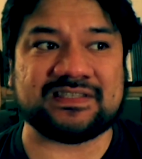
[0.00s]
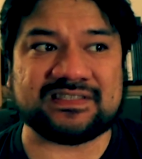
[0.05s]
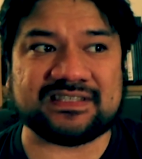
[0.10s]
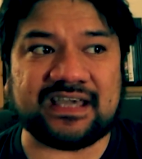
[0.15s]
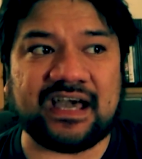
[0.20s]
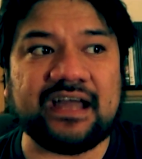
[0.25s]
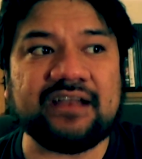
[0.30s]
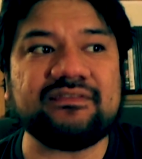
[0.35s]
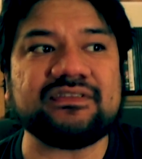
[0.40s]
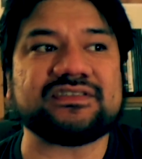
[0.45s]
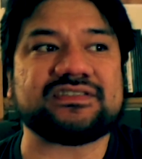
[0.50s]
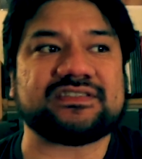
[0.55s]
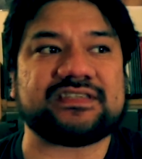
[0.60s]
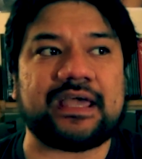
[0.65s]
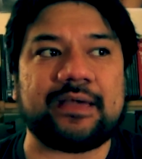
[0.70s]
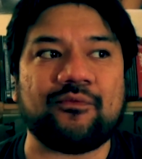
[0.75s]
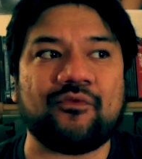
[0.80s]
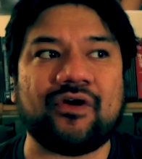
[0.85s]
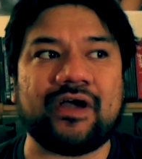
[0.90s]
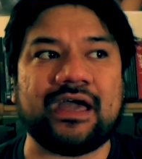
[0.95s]
It's kind of the
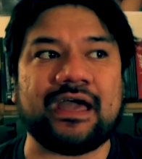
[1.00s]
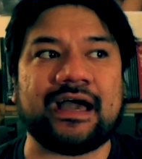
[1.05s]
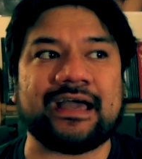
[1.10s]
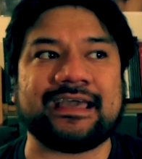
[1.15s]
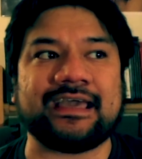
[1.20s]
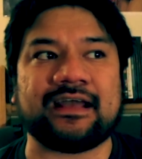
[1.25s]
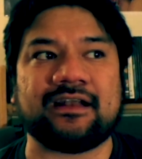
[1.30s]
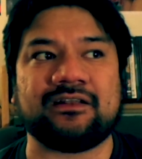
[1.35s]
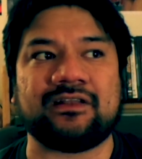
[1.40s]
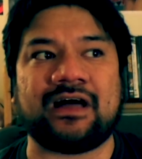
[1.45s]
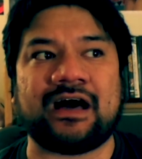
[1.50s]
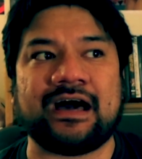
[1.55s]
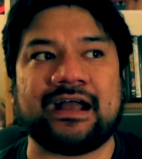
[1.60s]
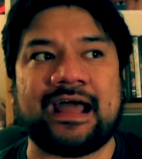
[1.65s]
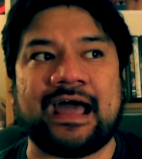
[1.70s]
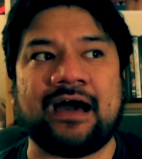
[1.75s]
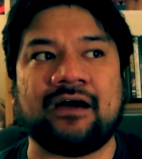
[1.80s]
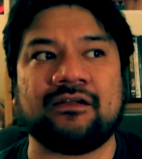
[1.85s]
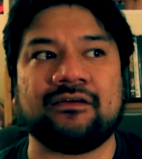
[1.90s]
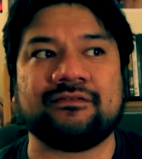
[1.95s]
same way I get a
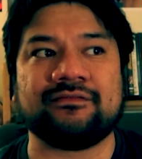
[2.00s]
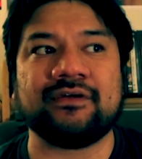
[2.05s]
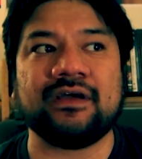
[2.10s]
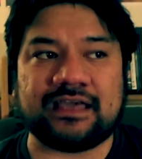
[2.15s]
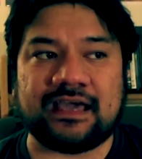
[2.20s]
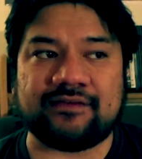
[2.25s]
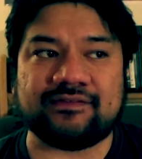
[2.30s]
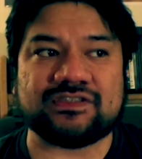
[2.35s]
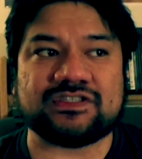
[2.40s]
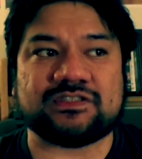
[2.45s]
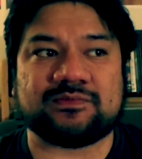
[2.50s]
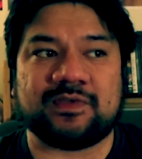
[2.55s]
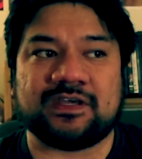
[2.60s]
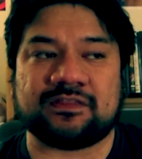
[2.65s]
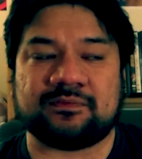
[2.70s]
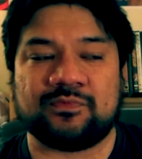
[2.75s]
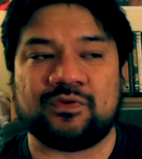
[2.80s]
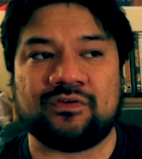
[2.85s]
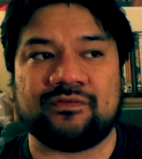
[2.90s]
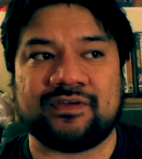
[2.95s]
lot out of Kevin
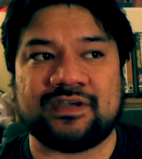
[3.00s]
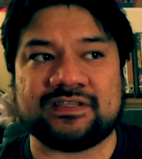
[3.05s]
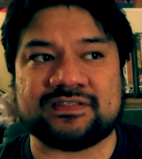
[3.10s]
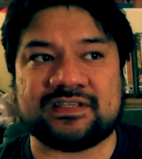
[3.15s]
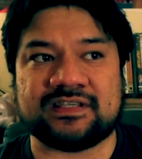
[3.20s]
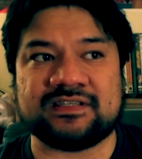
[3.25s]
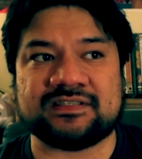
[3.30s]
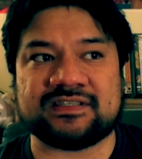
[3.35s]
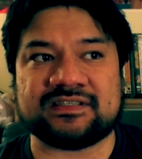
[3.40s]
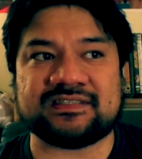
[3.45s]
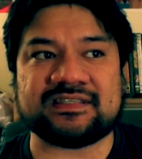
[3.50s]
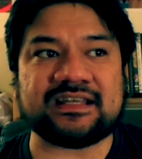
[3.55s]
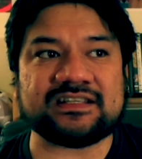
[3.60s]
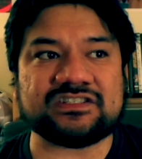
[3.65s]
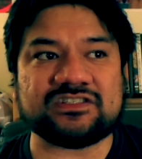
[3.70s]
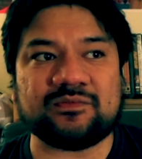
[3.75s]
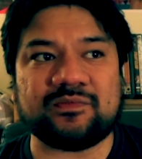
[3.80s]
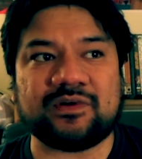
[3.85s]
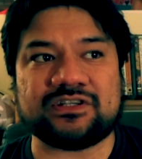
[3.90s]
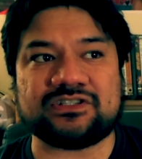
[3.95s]
Smith movies, is it's not
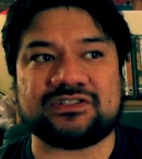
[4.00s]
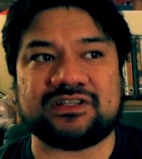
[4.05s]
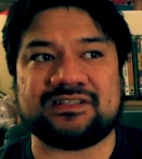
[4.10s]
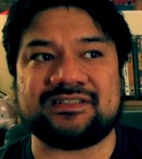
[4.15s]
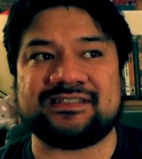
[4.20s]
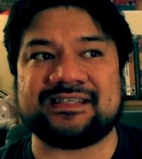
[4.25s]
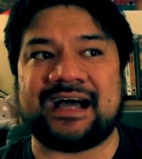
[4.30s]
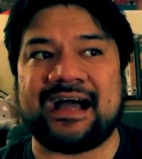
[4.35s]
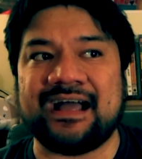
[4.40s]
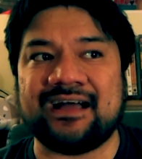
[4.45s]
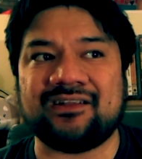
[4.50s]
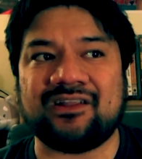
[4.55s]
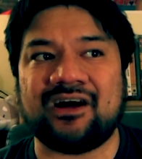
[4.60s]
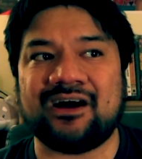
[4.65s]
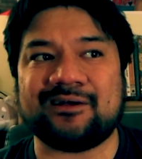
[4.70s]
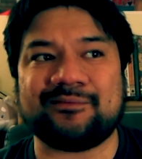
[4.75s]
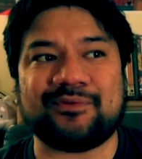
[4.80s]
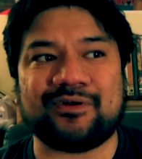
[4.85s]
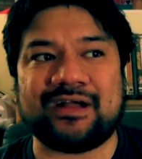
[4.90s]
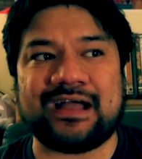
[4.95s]
so much the
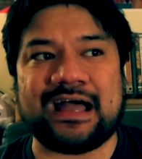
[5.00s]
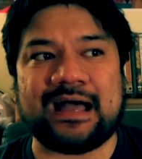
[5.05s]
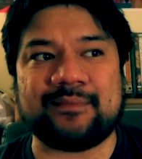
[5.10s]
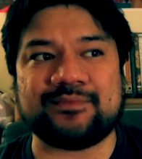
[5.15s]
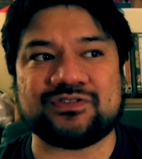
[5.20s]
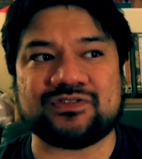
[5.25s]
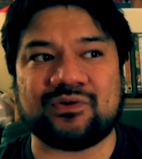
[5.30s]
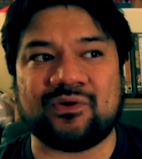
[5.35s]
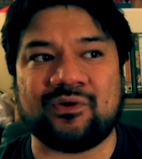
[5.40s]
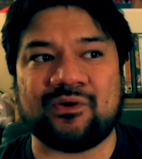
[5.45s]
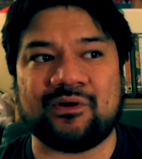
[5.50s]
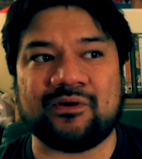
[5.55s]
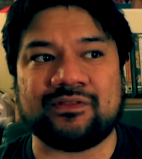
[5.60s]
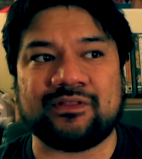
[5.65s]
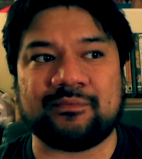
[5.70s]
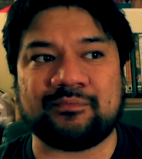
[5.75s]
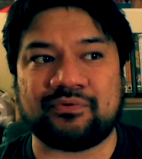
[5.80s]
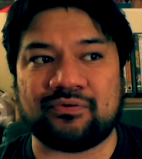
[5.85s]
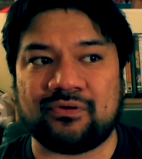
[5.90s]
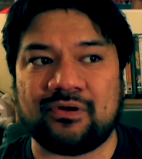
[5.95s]
dialogue, perhaps, or
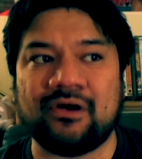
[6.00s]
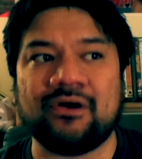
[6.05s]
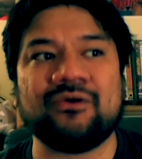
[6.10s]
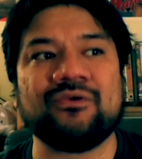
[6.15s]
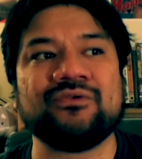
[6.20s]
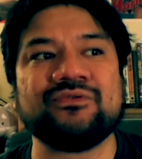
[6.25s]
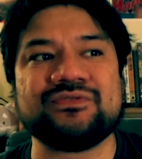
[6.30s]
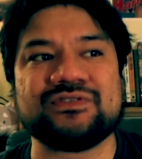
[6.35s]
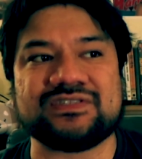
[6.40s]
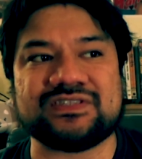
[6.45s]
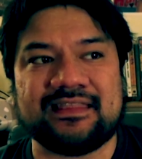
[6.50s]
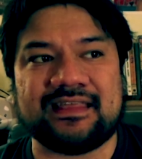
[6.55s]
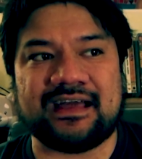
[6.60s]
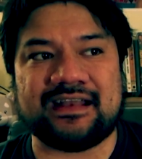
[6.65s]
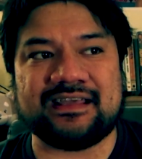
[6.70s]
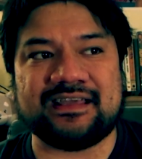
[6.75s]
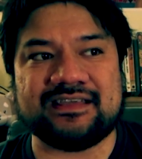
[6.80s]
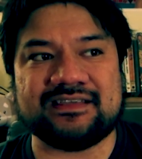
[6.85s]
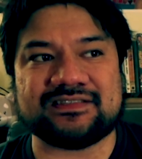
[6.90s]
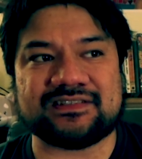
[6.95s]
the prose
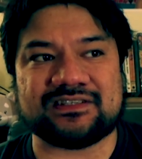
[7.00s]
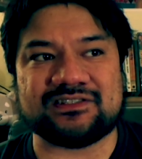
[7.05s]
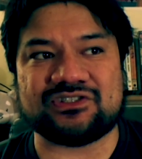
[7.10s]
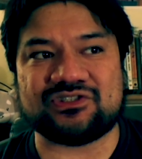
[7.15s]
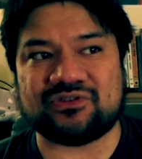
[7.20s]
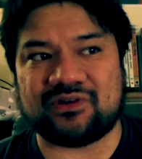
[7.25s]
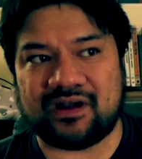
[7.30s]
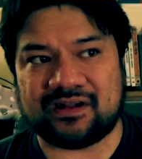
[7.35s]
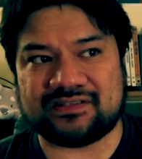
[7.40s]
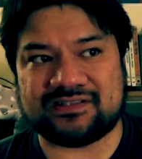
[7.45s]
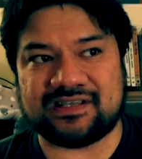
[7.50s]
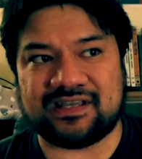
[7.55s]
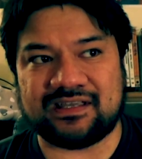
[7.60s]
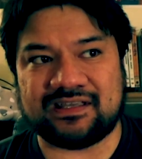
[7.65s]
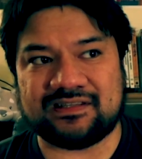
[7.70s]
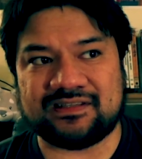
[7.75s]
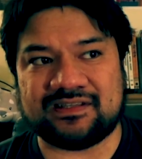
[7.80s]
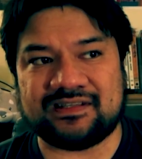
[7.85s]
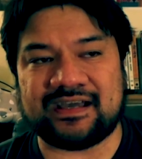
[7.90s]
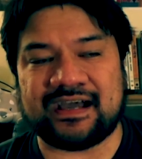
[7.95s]
that he's
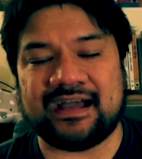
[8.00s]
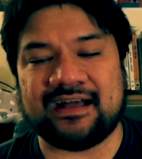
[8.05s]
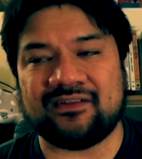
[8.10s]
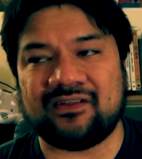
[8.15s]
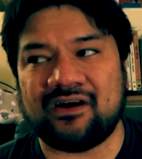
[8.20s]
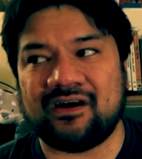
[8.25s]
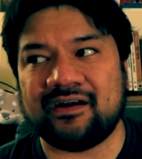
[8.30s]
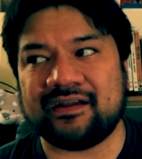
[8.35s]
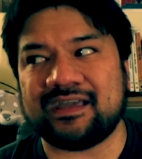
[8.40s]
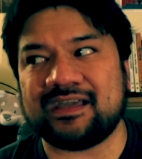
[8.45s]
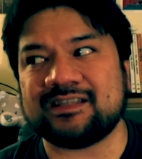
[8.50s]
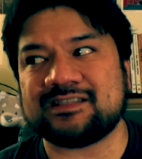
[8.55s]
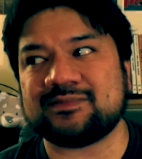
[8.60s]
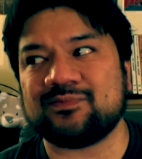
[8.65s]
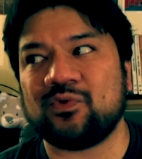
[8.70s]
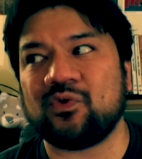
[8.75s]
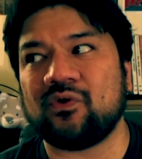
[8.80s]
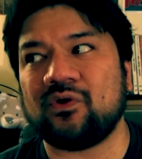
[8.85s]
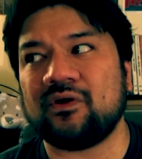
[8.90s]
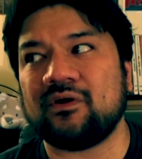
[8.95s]
constructing in the dialogue, it's
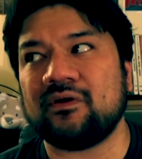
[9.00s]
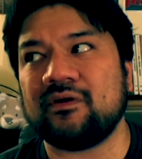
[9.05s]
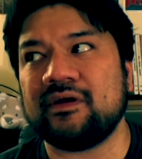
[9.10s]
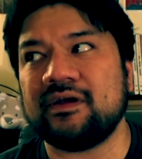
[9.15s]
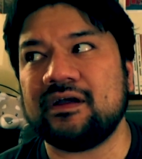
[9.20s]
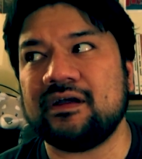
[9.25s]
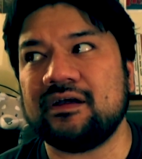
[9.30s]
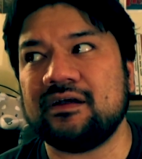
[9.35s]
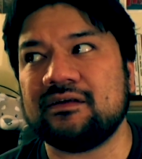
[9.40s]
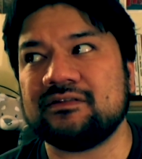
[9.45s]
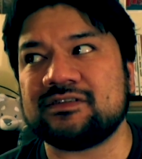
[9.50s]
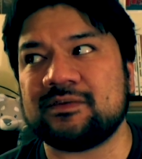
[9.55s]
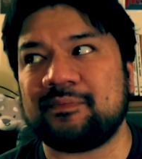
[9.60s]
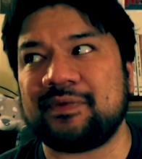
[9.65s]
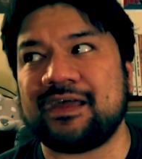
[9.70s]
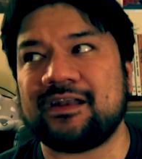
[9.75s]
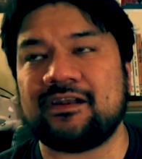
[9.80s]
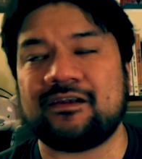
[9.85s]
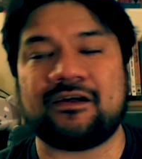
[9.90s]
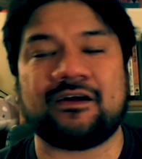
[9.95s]
more
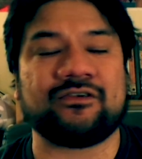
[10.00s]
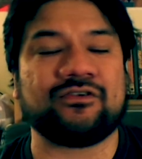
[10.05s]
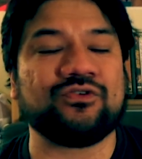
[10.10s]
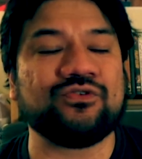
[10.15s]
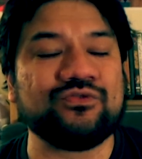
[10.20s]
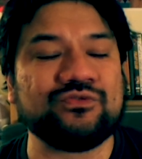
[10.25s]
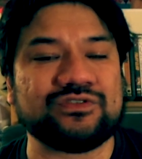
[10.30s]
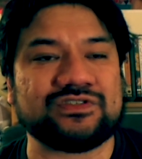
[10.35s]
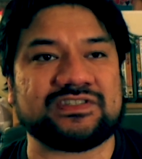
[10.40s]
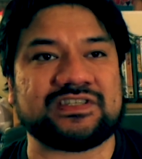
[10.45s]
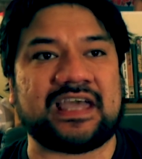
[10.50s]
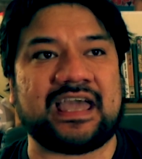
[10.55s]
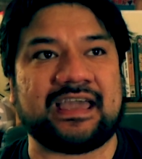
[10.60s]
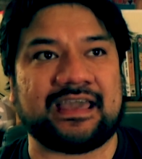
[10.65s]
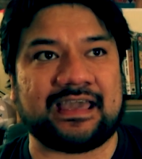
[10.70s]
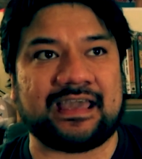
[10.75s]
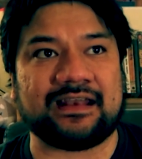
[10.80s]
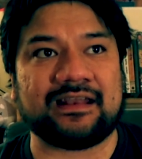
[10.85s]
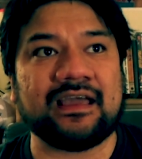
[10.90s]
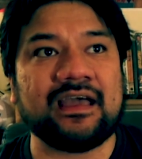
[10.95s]
dependent on who's
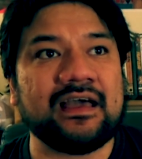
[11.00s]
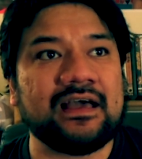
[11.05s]
saying it.